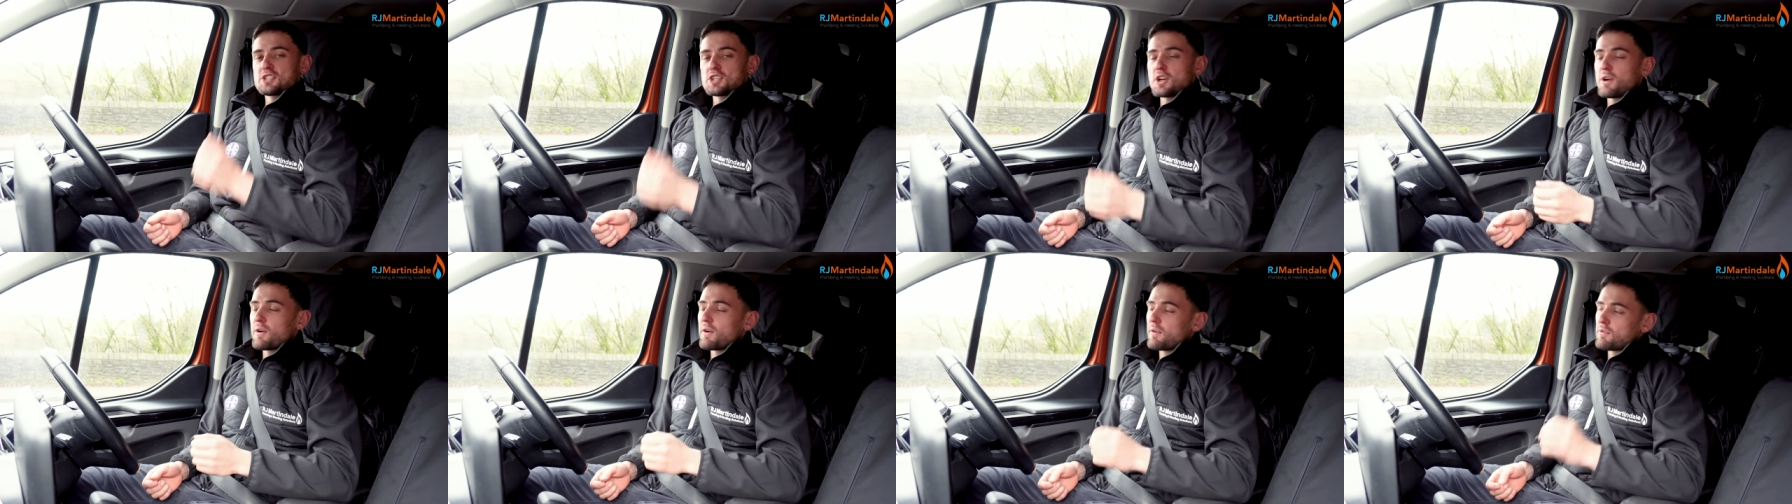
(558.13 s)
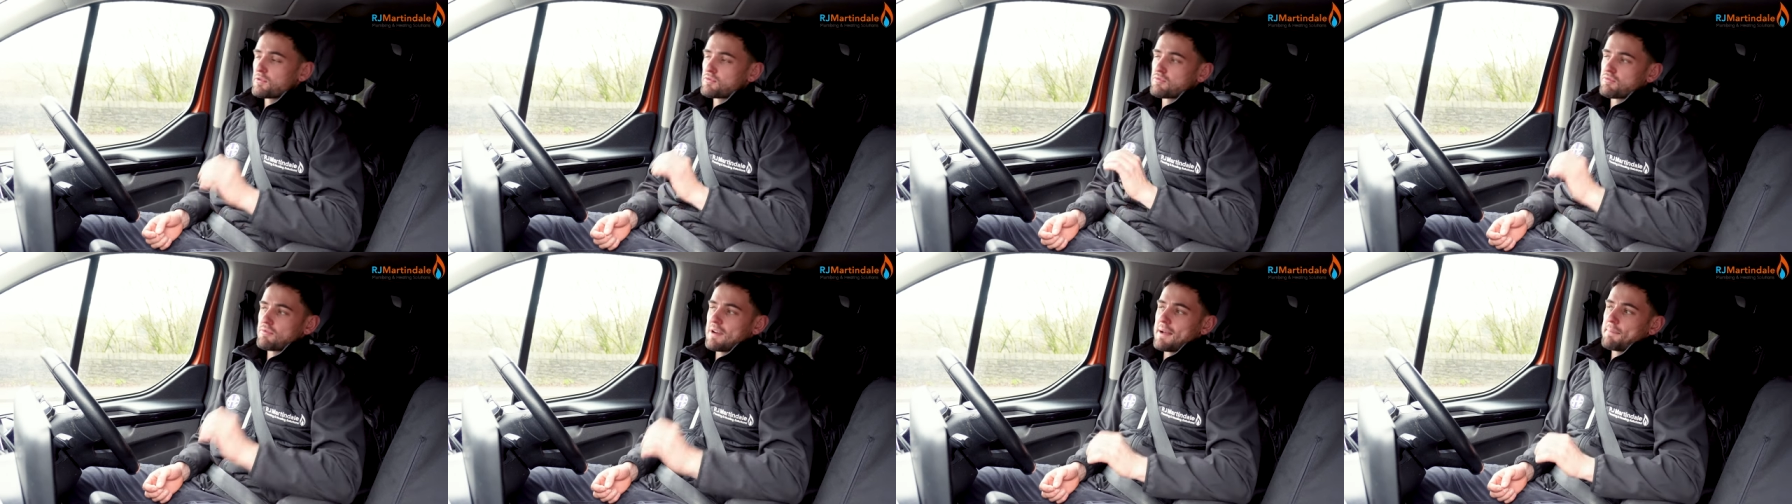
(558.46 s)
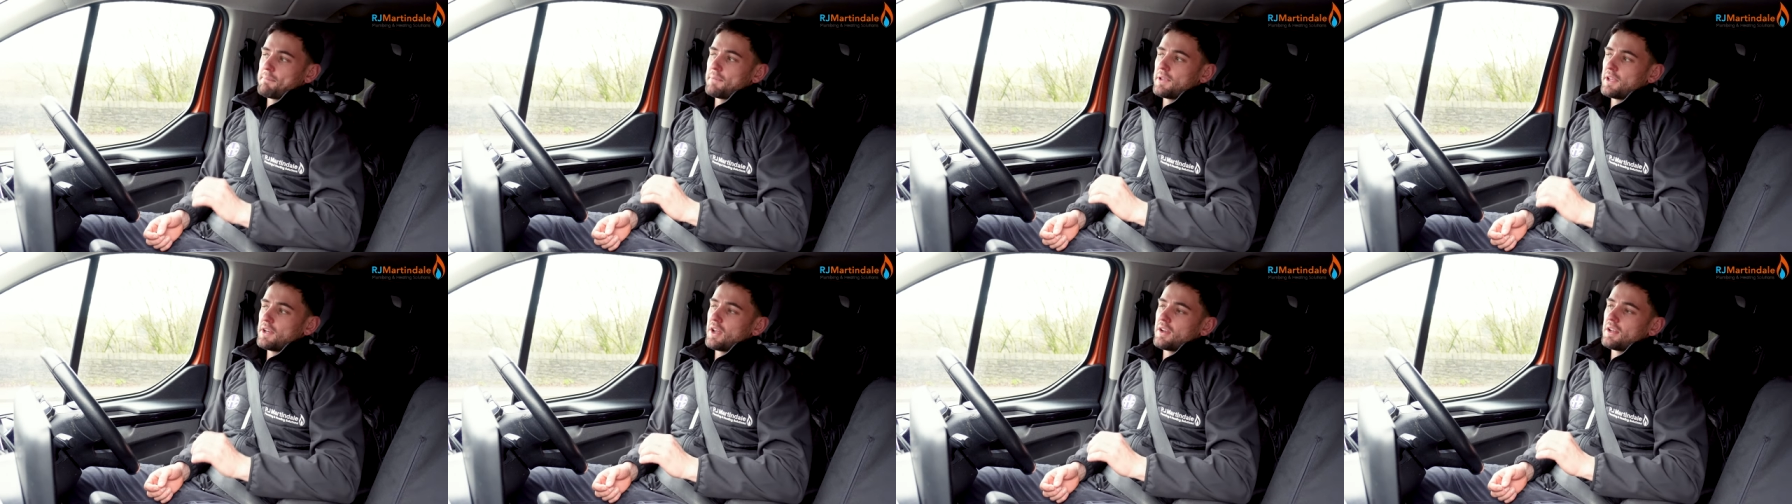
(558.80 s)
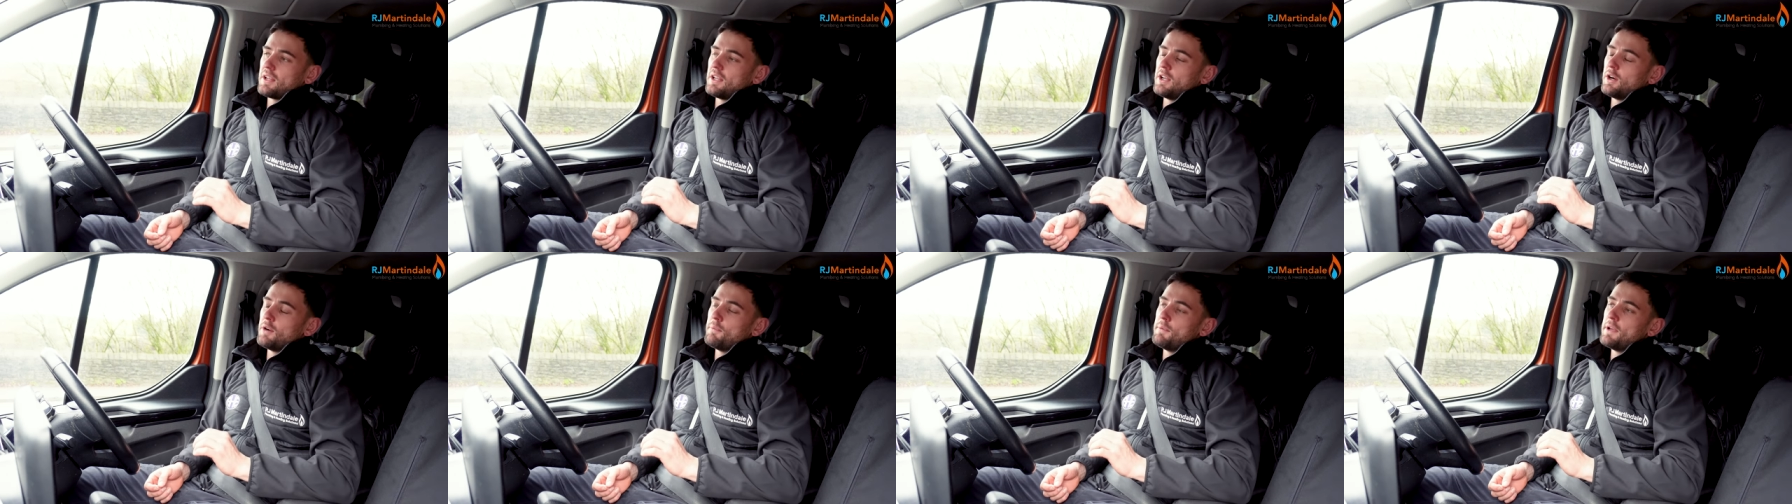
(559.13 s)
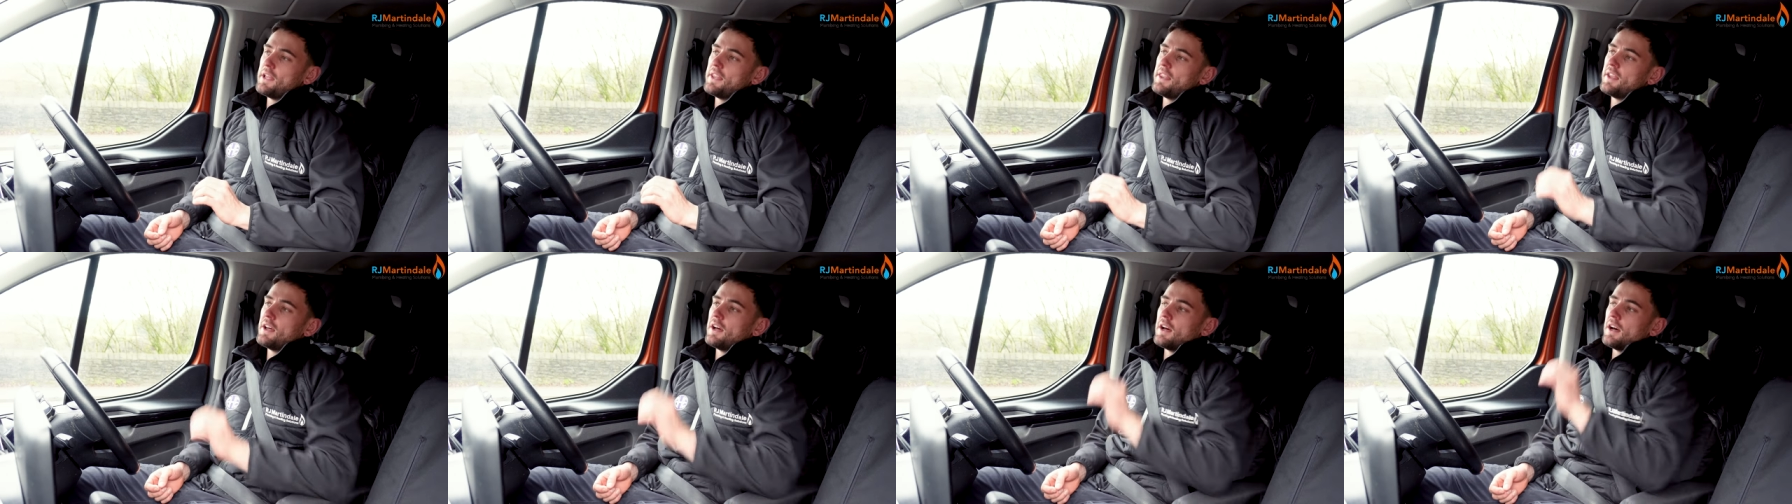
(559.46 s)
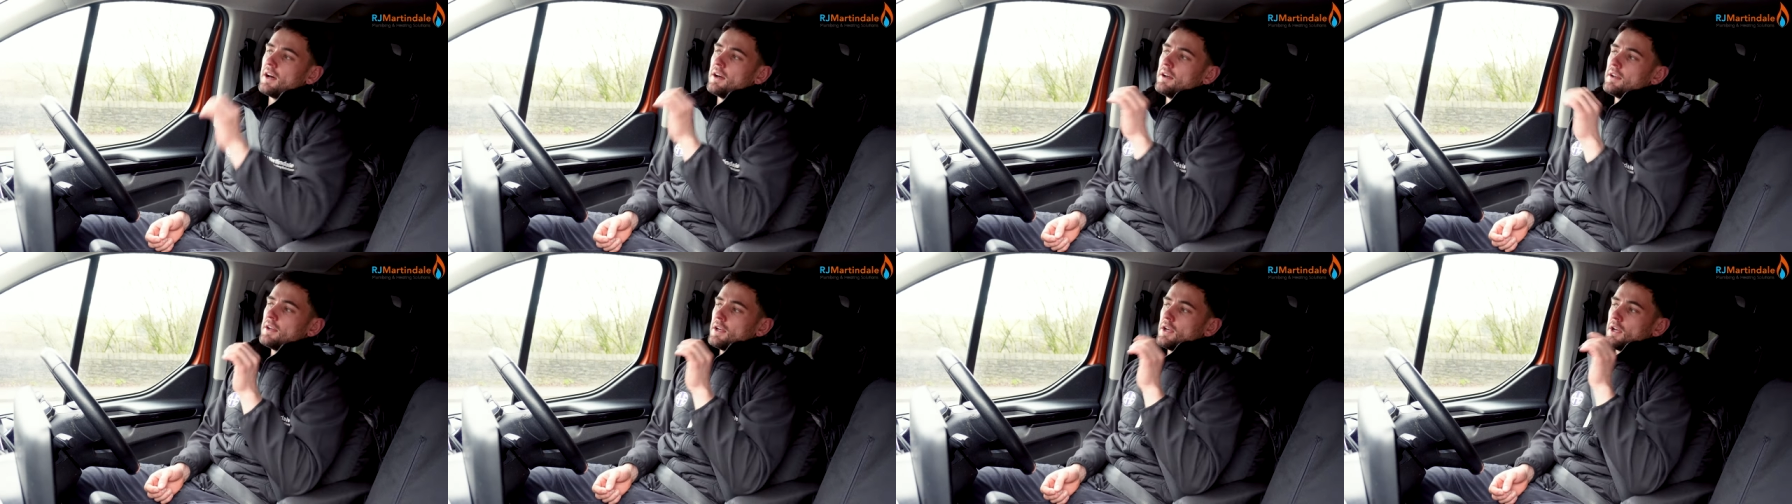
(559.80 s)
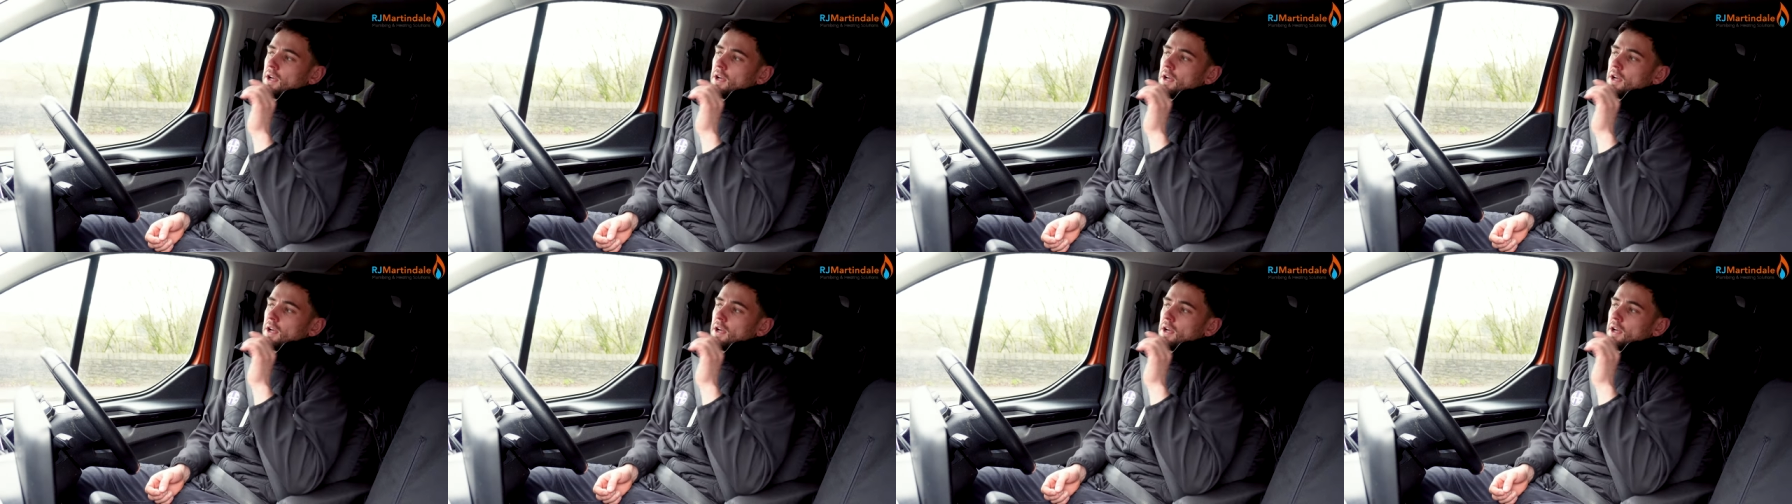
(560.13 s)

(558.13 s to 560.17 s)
Sorry, I was rambling on a little bit there.